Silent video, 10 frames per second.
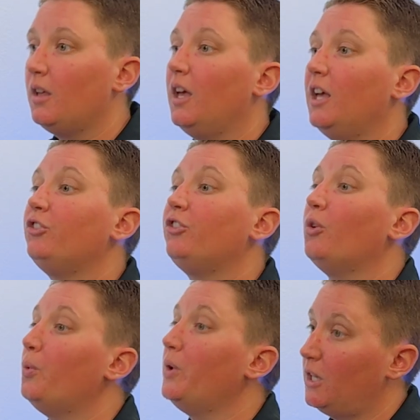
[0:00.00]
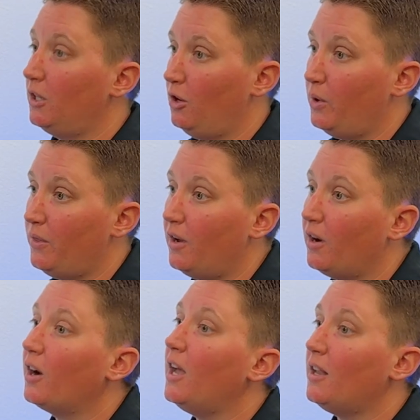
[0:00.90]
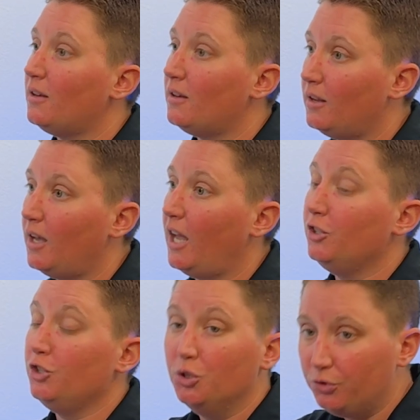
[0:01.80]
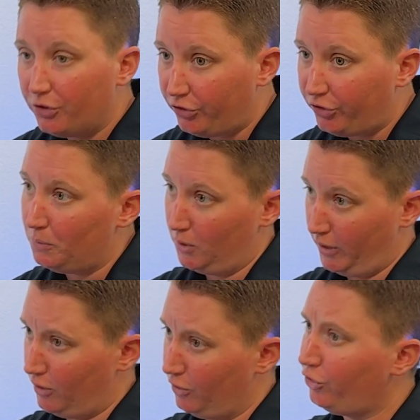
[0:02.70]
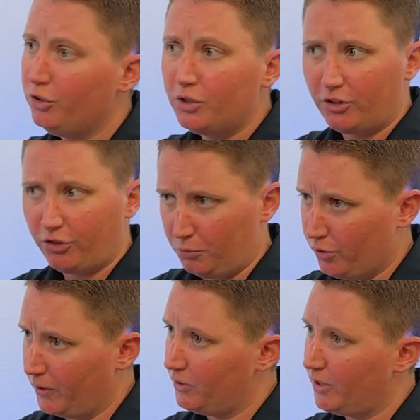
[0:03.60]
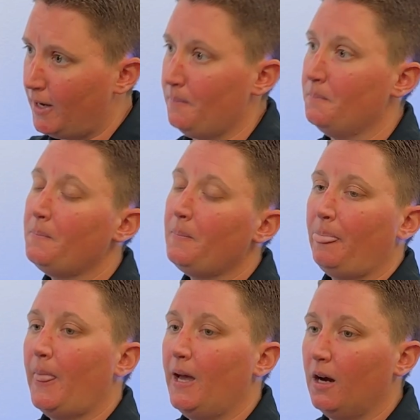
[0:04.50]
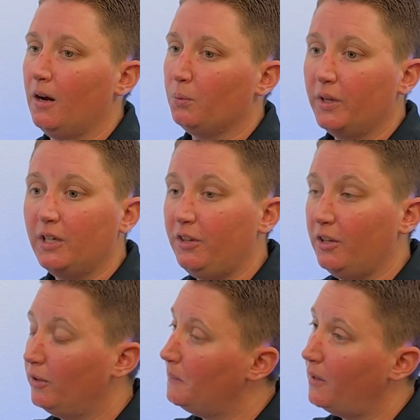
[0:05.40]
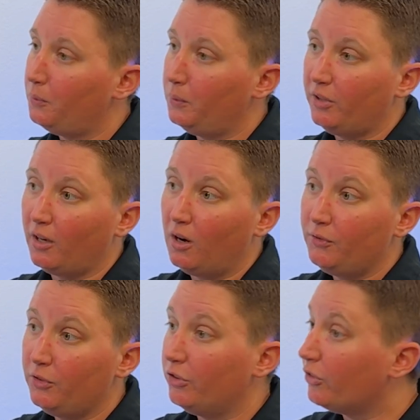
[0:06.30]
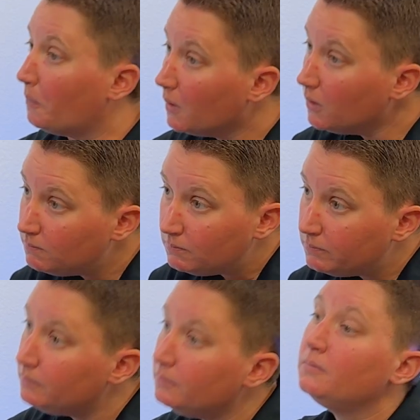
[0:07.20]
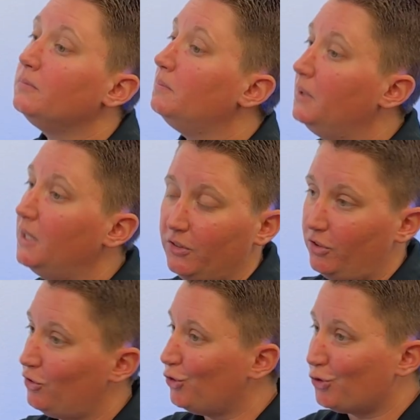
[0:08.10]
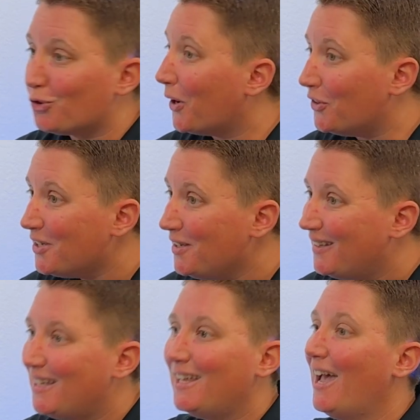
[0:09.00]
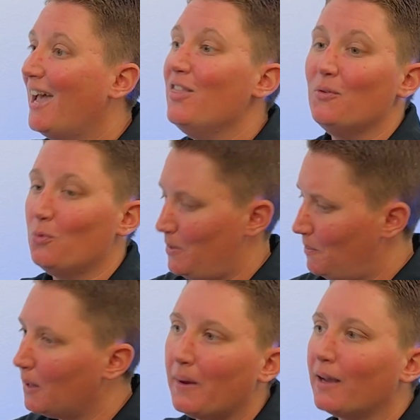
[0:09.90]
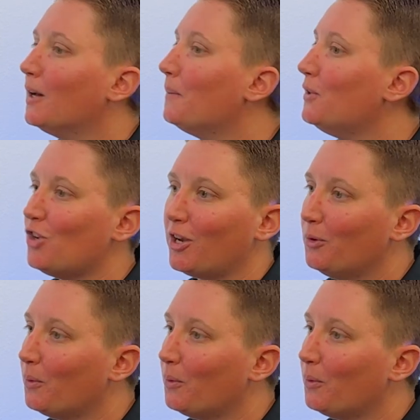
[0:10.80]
And so we can go in there and use the simulator, still get some trigger time. Really, the only month we take off is December because it's just crazy. Yeah. And then we pick back up in January.